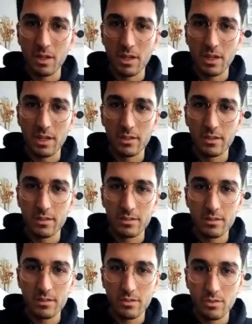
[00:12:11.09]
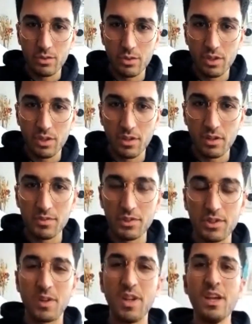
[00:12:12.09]
I turned it off.
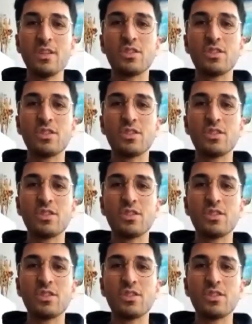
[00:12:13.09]
Sorry.